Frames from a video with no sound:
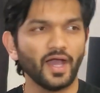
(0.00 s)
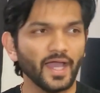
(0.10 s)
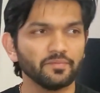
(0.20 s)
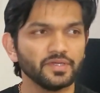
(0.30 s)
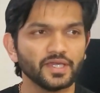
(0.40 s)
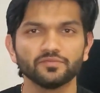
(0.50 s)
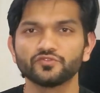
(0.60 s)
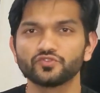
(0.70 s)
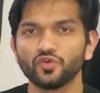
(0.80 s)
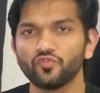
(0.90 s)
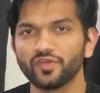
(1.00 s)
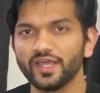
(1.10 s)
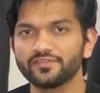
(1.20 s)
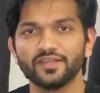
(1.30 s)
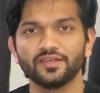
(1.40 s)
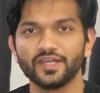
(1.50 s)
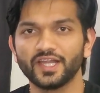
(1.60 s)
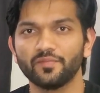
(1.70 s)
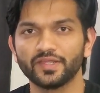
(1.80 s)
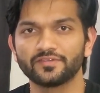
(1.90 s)
IBM, Snowflakes and
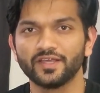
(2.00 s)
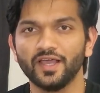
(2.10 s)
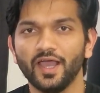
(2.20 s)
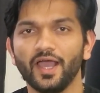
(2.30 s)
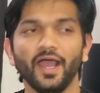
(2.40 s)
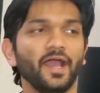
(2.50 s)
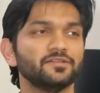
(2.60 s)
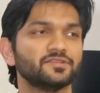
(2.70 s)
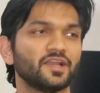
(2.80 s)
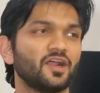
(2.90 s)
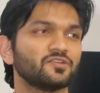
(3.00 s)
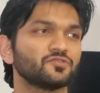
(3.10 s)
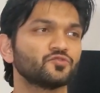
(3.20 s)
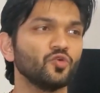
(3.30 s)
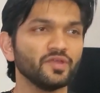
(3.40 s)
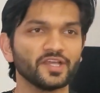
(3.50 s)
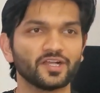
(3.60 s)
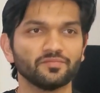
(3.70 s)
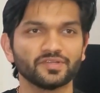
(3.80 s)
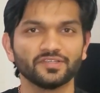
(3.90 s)
Databricks. And there are so many
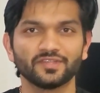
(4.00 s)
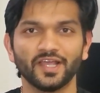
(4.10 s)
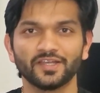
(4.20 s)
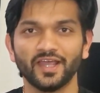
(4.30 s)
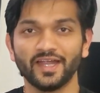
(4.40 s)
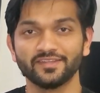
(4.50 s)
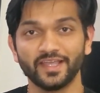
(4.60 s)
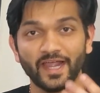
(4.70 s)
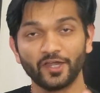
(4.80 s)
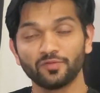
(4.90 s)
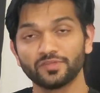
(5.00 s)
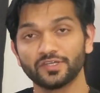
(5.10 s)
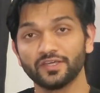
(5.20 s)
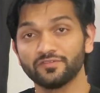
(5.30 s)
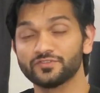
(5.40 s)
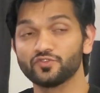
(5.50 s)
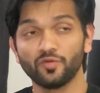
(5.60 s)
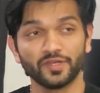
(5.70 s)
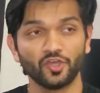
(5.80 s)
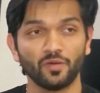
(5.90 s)
companies that at the end of the day with so
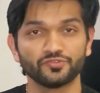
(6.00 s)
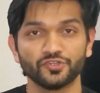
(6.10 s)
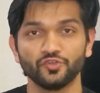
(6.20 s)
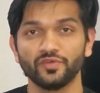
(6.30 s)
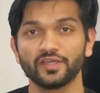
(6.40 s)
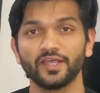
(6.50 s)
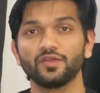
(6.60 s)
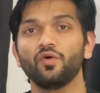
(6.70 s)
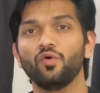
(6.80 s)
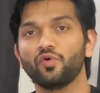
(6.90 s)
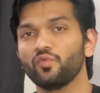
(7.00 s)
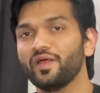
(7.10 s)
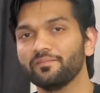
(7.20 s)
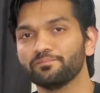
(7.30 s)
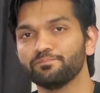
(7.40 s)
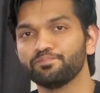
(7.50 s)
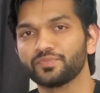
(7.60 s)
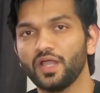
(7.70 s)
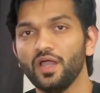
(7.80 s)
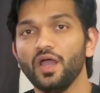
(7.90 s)
many options, you will get overwhelmed.
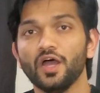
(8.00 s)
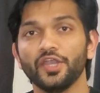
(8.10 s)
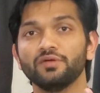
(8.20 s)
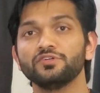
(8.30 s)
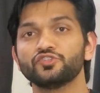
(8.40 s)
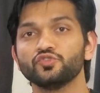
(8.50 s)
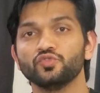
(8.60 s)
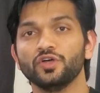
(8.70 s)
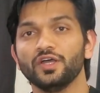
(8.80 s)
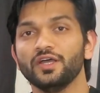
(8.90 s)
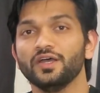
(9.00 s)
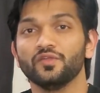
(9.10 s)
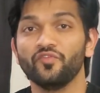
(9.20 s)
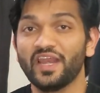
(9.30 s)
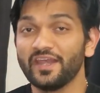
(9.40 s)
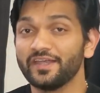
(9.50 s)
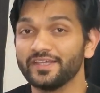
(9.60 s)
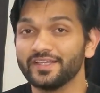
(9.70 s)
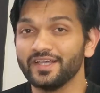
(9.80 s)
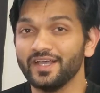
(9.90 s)
Number two,
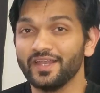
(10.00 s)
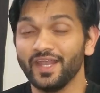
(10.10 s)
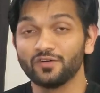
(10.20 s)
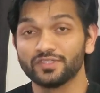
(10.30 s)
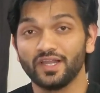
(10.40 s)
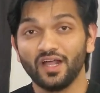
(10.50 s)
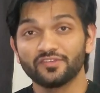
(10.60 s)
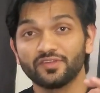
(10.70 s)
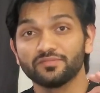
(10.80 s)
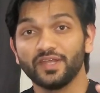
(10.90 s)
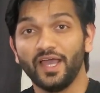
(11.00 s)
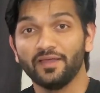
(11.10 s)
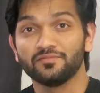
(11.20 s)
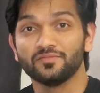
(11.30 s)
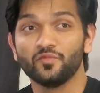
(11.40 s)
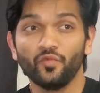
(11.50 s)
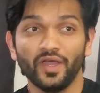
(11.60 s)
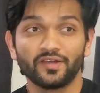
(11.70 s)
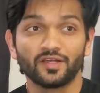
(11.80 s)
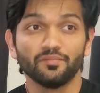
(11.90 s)
validity. Now there are some time
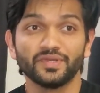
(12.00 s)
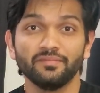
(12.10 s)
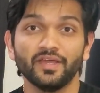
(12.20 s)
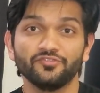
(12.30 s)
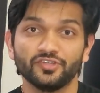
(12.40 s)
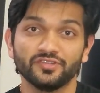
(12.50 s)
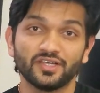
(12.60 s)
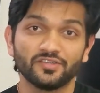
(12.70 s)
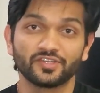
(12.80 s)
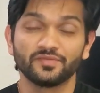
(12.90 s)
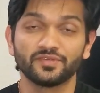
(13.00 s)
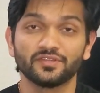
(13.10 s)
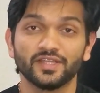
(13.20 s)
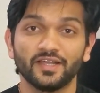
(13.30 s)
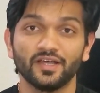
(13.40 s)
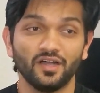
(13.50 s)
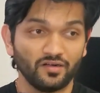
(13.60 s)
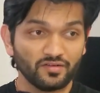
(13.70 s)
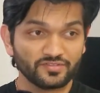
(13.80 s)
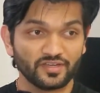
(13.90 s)
when company mentioned in the description that
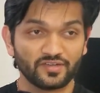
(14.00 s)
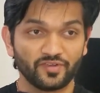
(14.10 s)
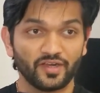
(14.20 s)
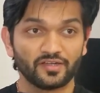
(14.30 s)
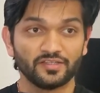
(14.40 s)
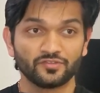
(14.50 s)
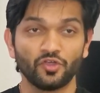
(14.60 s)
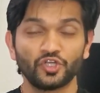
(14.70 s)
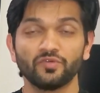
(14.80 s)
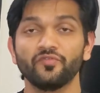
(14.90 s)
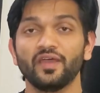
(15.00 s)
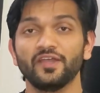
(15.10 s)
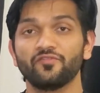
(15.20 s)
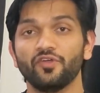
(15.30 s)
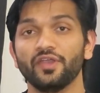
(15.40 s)
our certificate is going to be valid for